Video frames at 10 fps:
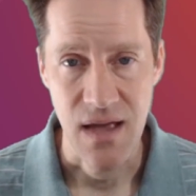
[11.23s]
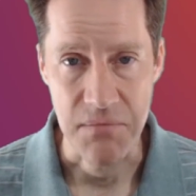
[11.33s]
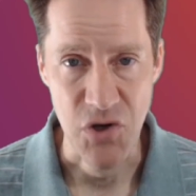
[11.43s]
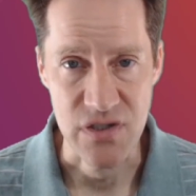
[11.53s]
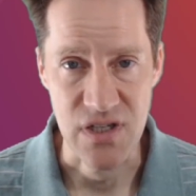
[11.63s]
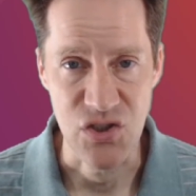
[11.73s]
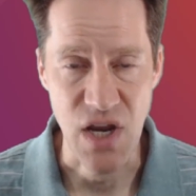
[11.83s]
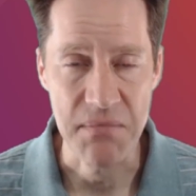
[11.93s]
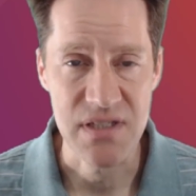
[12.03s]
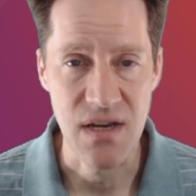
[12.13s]
I'm Kristen
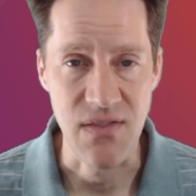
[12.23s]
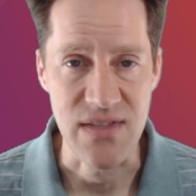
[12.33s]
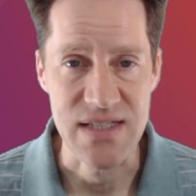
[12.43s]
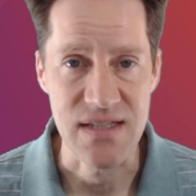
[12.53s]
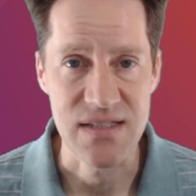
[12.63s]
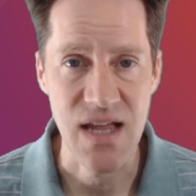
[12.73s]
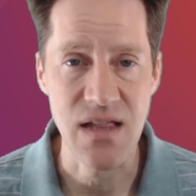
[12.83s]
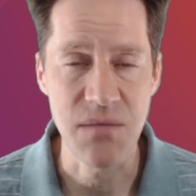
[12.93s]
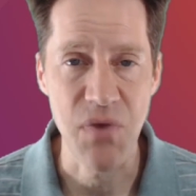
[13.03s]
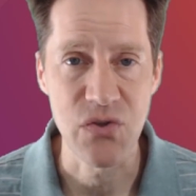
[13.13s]
Jamison, and this is
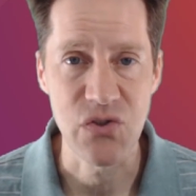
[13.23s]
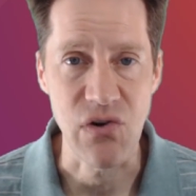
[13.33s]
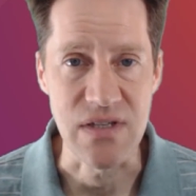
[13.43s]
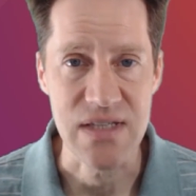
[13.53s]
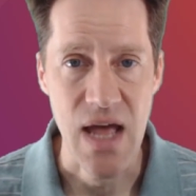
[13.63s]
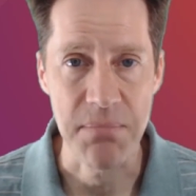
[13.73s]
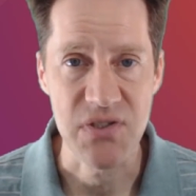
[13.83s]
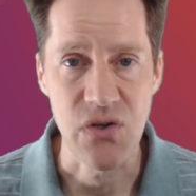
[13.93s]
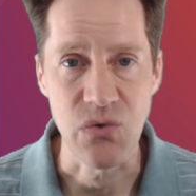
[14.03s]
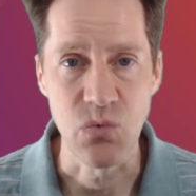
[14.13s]
Scaling Postgres,
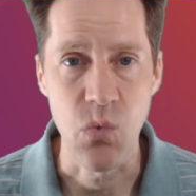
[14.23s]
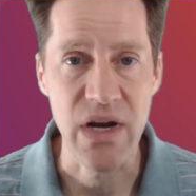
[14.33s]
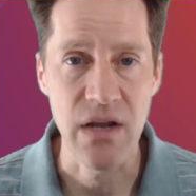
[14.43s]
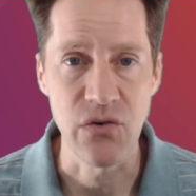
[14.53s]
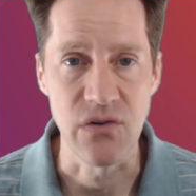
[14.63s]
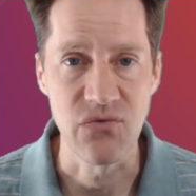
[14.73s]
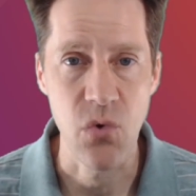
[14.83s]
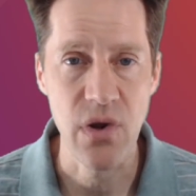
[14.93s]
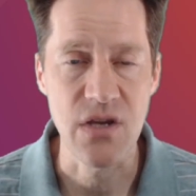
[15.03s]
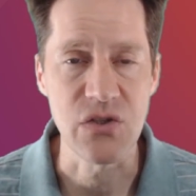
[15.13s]
episode
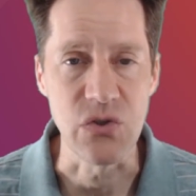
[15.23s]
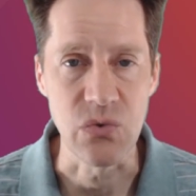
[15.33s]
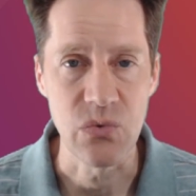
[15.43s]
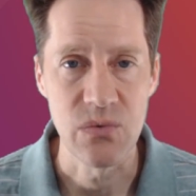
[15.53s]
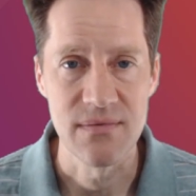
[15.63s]
142.